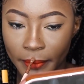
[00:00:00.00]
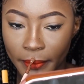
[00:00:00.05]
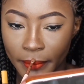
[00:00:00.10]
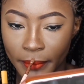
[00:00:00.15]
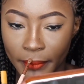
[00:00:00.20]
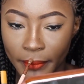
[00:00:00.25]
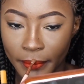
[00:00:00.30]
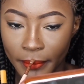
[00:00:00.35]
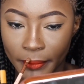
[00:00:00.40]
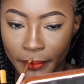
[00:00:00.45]

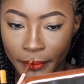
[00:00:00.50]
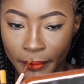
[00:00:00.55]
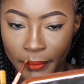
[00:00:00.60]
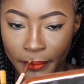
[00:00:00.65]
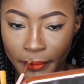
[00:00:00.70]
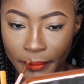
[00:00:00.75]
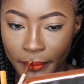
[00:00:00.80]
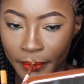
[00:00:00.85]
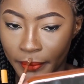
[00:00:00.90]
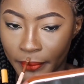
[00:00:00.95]
Cupid's
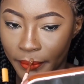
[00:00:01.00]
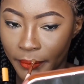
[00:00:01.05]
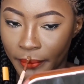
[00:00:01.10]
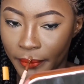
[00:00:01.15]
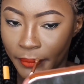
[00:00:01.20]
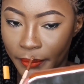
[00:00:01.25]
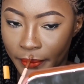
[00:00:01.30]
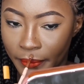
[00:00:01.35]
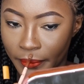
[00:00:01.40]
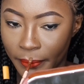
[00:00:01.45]

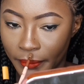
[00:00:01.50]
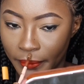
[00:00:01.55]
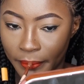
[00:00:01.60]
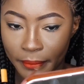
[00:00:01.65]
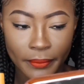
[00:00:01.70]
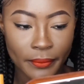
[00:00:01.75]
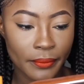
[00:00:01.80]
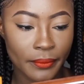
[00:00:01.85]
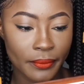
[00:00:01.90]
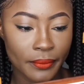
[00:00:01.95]
bow,
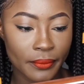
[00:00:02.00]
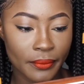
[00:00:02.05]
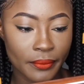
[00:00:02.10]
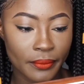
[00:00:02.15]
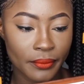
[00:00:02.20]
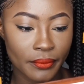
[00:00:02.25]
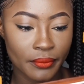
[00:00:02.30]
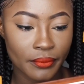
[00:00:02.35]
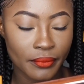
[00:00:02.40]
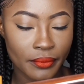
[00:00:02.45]
to
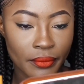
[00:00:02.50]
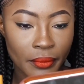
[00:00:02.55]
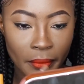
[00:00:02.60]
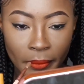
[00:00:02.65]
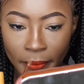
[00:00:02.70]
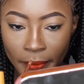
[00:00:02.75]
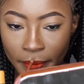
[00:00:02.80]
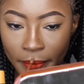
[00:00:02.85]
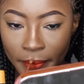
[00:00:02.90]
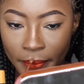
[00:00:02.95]

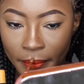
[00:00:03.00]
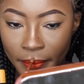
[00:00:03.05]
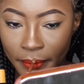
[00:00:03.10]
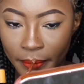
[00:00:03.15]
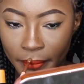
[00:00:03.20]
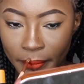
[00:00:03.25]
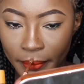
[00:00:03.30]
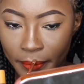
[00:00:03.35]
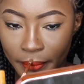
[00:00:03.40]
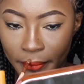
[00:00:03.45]
highlight my
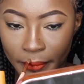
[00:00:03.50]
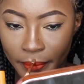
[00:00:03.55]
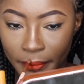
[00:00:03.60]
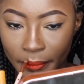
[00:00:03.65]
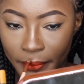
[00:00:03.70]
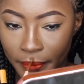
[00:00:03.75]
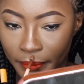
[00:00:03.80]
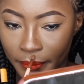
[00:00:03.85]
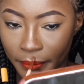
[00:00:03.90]
lip there.